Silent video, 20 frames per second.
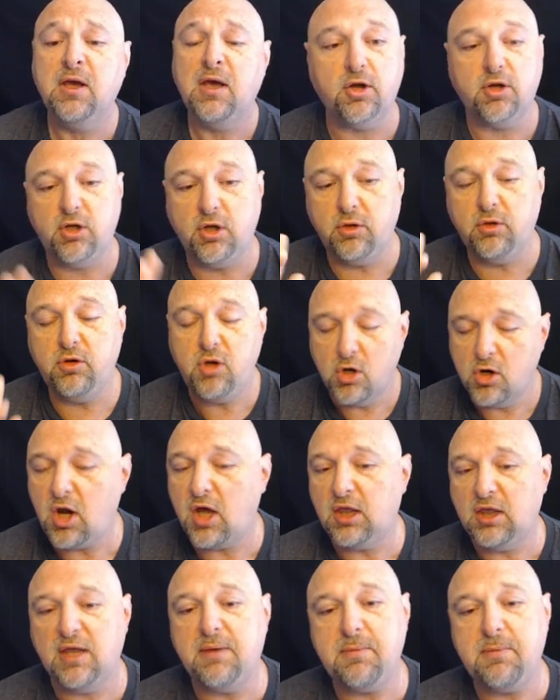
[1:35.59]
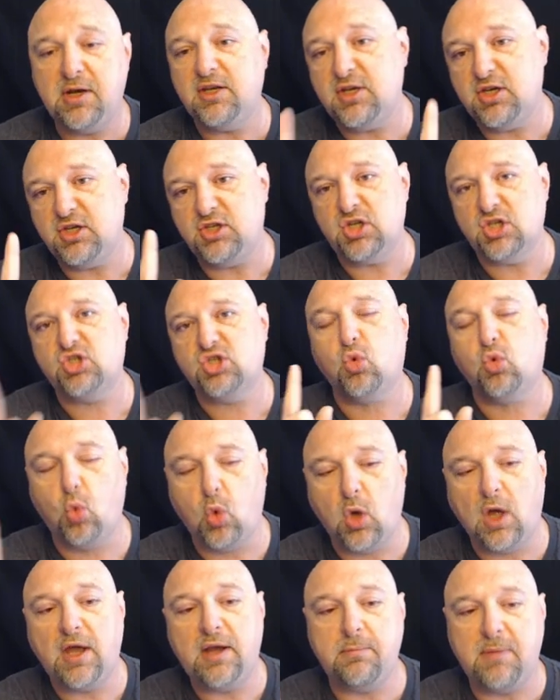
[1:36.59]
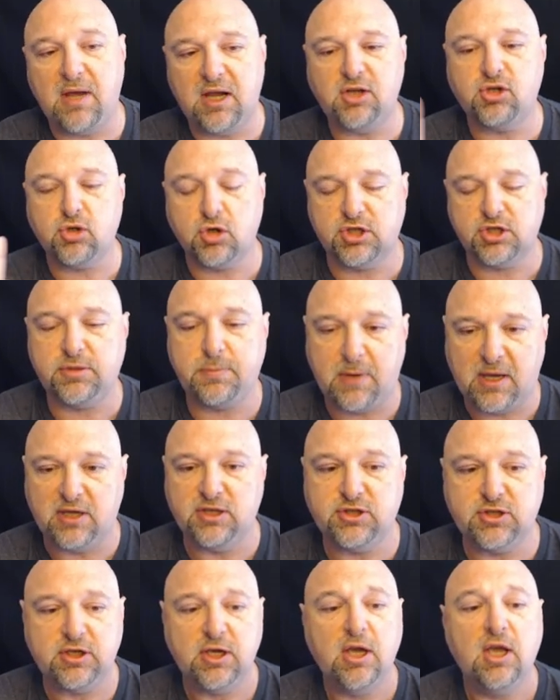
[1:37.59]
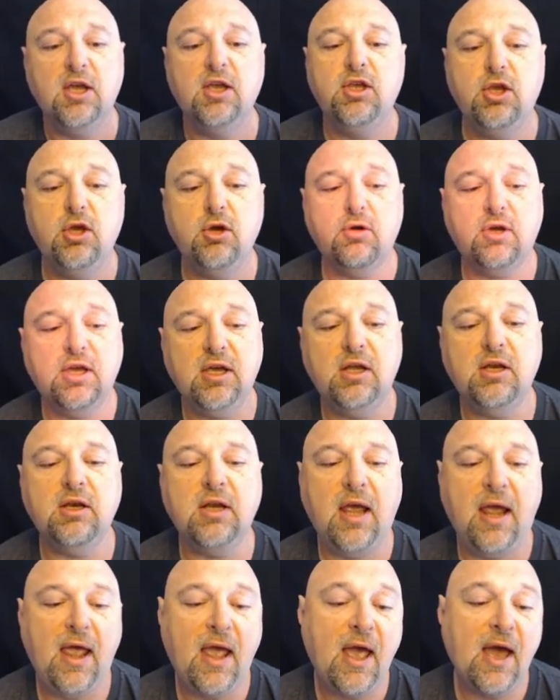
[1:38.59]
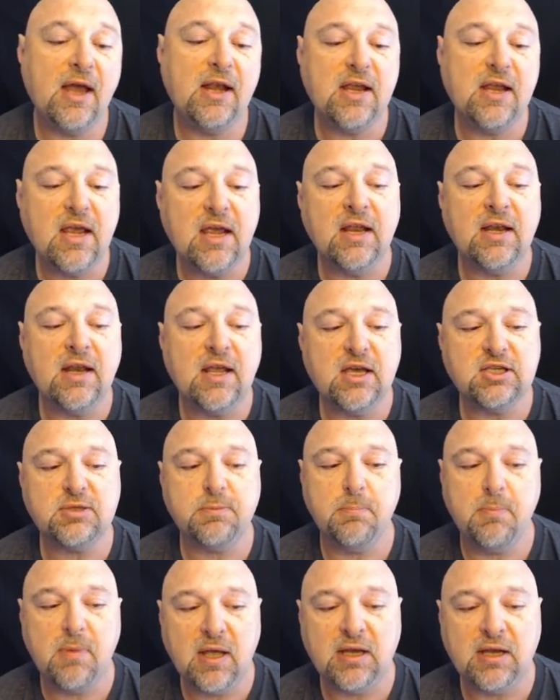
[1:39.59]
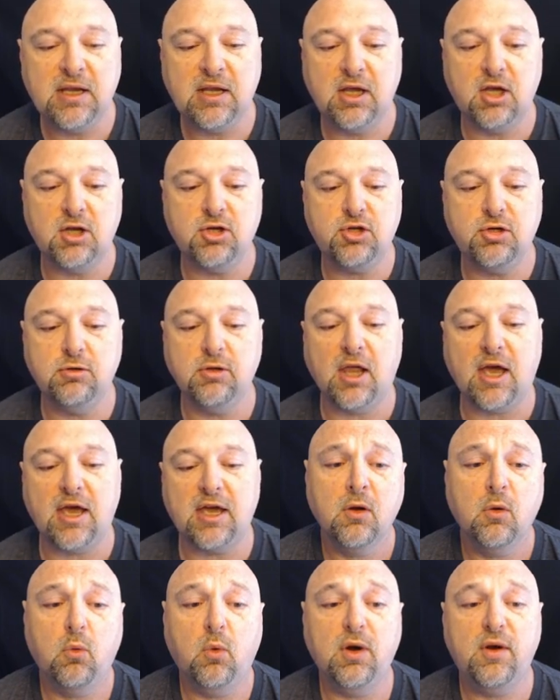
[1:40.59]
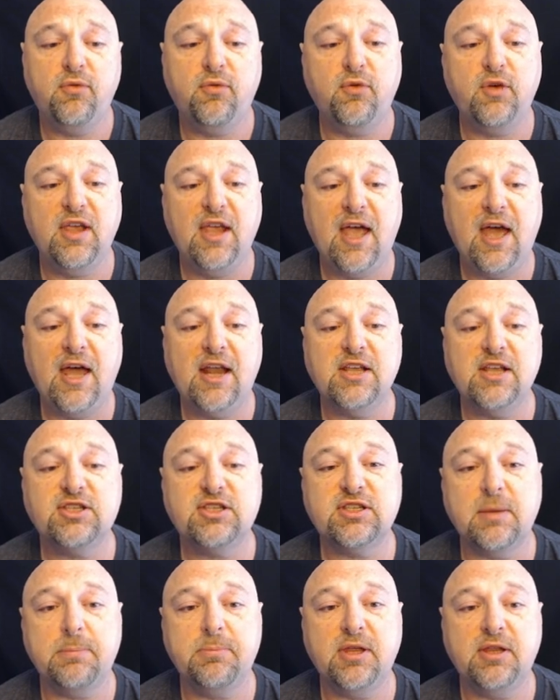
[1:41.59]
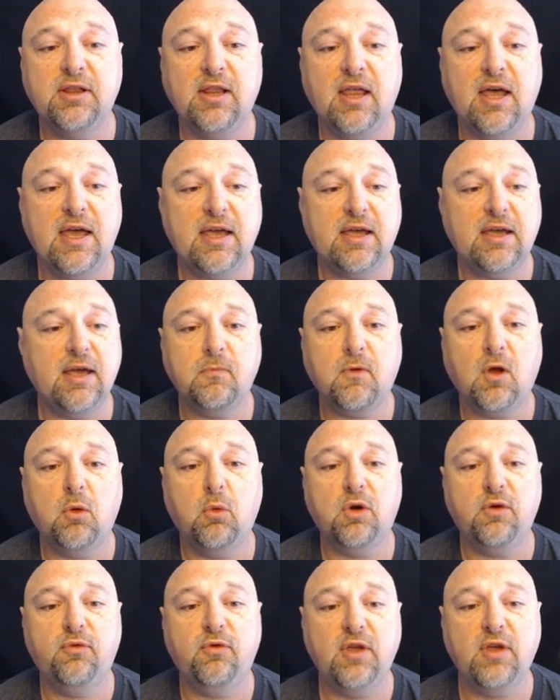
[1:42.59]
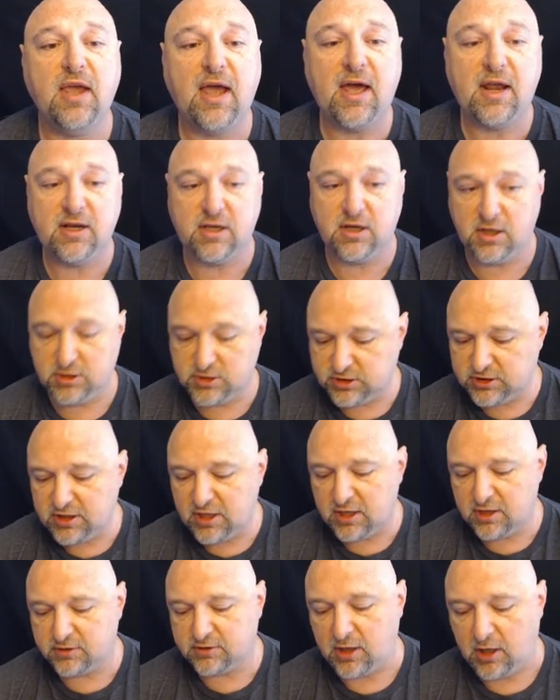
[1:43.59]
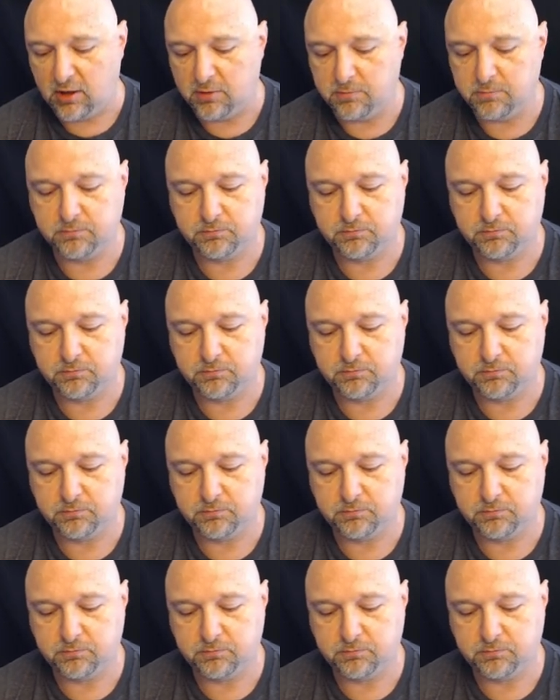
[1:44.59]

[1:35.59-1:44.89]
You, you're not limited to just one matrix face. You can add in as many as you like. What if we added something like, what if we added a Santa?